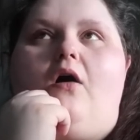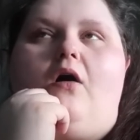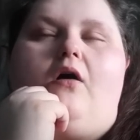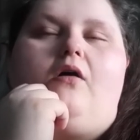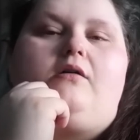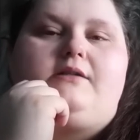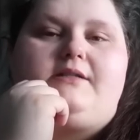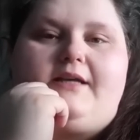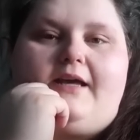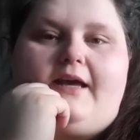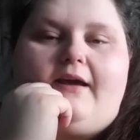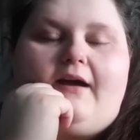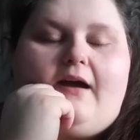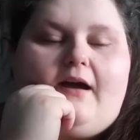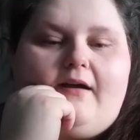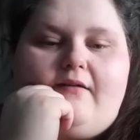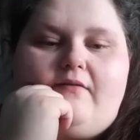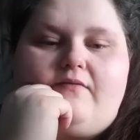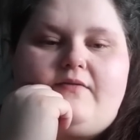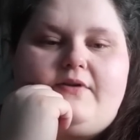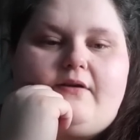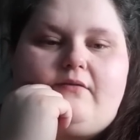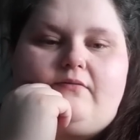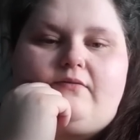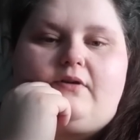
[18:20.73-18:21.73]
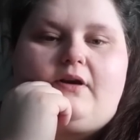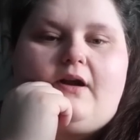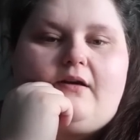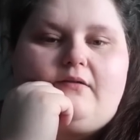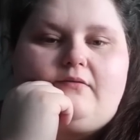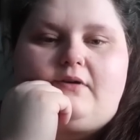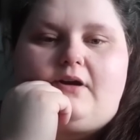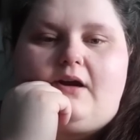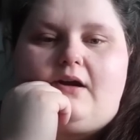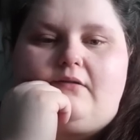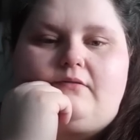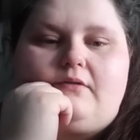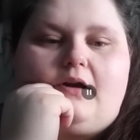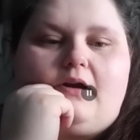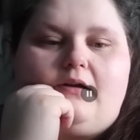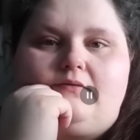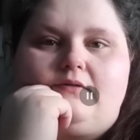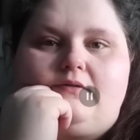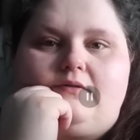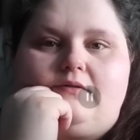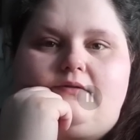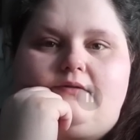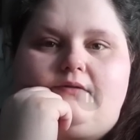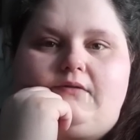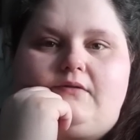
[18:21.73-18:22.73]
all day. I have never, ever, ever,
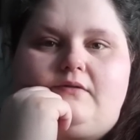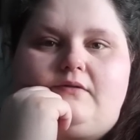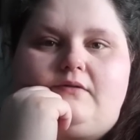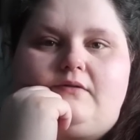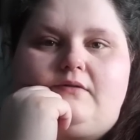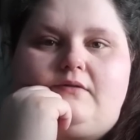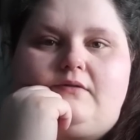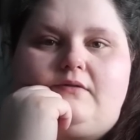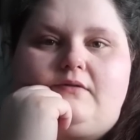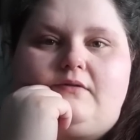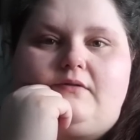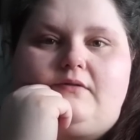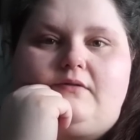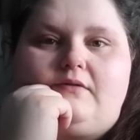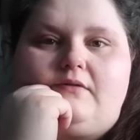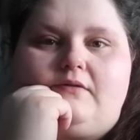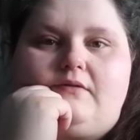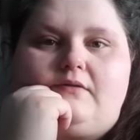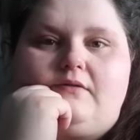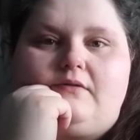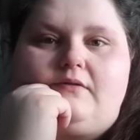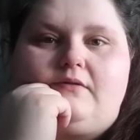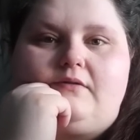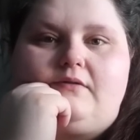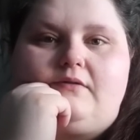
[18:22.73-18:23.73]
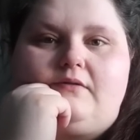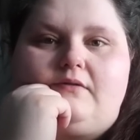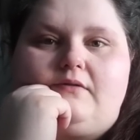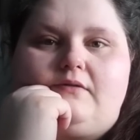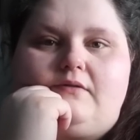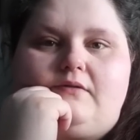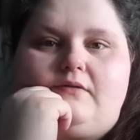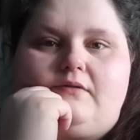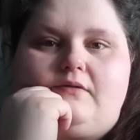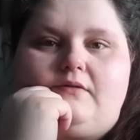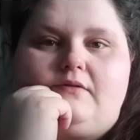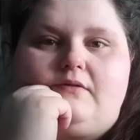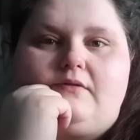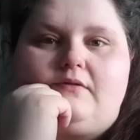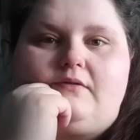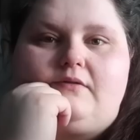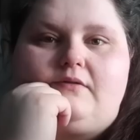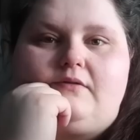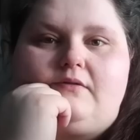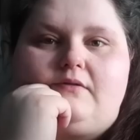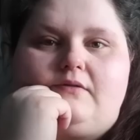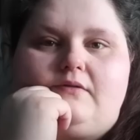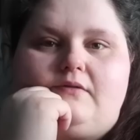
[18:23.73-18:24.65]
ever. Mutual crying, counting it.